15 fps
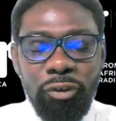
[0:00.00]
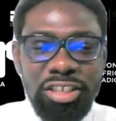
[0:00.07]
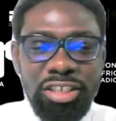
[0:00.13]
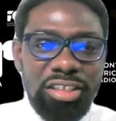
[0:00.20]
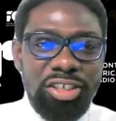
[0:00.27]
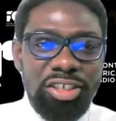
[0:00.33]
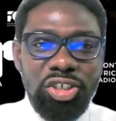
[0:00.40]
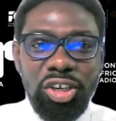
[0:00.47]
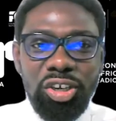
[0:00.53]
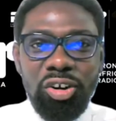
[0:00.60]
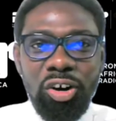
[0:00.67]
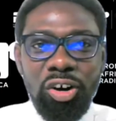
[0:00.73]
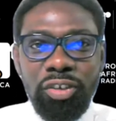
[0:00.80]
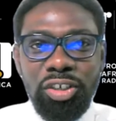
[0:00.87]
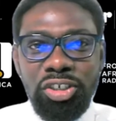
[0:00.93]
first edition
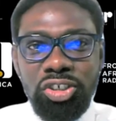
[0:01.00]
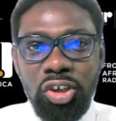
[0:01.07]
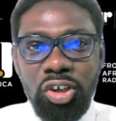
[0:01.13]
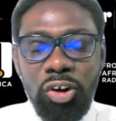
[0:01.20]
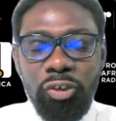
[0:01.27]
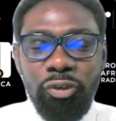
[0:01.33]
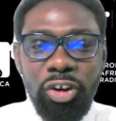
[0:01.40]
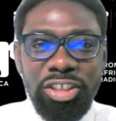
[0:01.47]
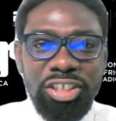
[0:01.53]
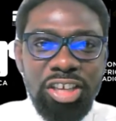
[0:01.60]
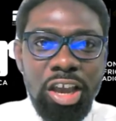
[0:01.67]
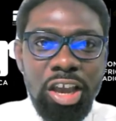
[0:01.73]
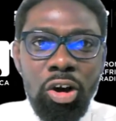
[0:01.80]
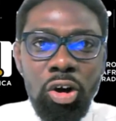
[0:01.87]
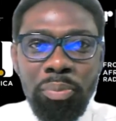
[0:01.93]
of the show,
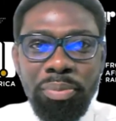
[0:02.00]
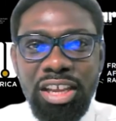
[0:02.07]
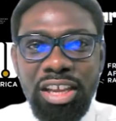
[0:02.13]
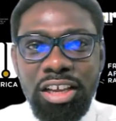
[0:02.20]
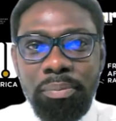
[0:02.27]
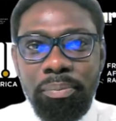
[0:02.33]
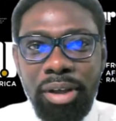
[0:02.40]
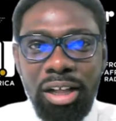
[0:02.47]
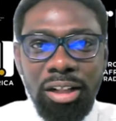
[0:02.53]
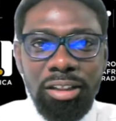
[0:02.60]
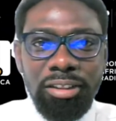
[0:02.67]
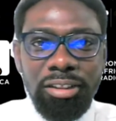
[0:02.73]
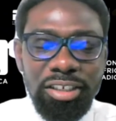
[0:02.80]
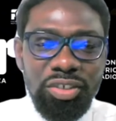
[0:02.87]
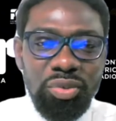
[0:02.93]
Frontier Opening
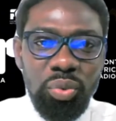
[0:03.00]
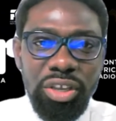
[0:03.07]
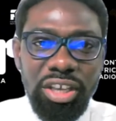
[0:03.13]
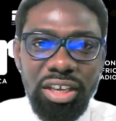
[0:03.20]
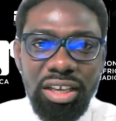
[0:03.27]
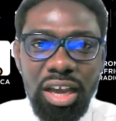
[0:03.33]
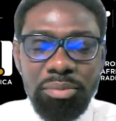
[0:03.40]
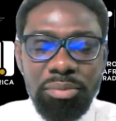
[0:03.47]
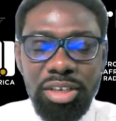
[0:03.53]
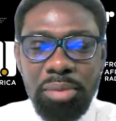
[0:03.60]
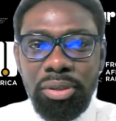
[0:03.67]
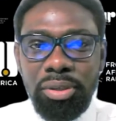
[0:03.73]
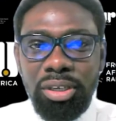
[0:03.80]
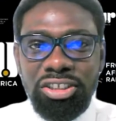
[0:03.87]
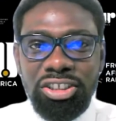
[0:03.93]
Bell this week. I'm
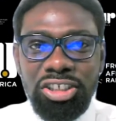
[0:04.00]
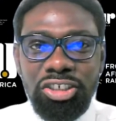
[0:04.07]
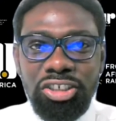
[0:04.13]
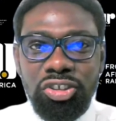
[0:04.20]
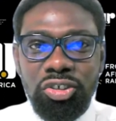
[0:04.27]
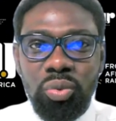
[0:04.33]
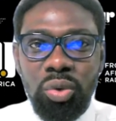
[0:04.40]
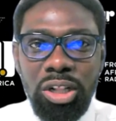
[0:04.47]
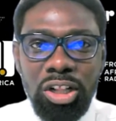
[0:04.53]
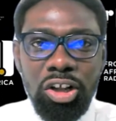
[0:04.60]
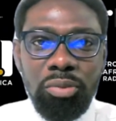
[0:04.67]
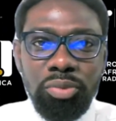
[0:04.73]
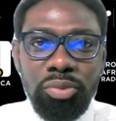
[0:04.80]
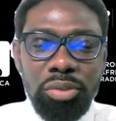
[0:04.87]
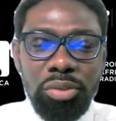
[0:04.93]
Temple Ashaju. Welcome to the